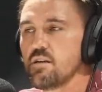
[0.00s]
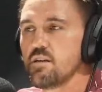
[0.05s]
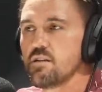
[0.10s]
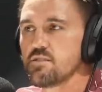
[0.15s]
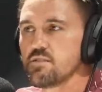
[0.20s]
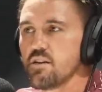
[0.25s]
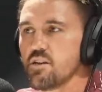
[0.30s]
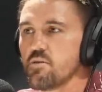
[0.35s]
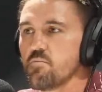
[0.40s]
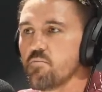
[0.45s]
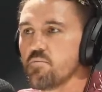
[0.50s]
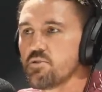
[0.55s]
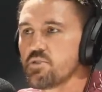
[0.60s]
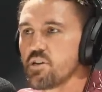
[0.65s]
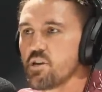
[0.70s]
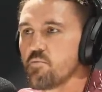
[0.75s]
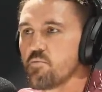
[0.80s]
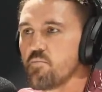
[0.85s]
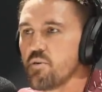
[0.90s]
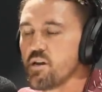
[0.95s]
So to,
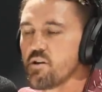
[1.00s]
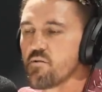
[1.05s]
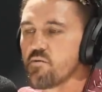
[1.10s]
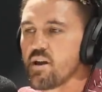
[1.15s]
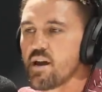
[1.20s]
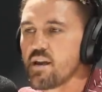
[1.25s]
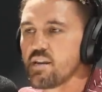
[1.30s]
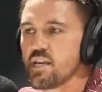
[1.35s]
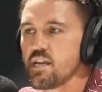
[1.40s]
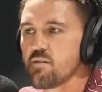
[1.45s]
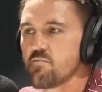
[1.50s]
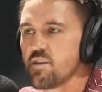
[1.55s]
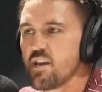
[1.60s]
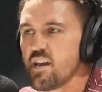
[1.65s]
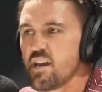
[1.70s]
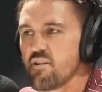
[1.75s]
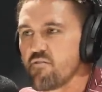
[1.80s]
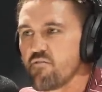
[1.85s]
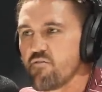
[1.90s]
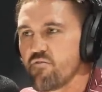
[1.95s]
so to be around him
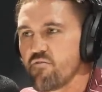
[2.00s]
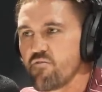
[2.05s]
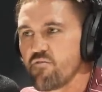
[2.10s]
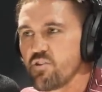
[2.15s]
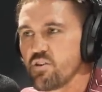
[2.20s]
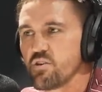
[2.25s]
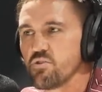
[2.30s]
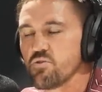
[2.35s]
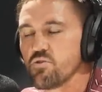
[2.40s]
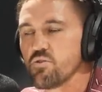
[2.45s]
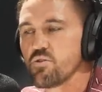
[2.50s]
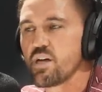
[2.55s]
and, feel all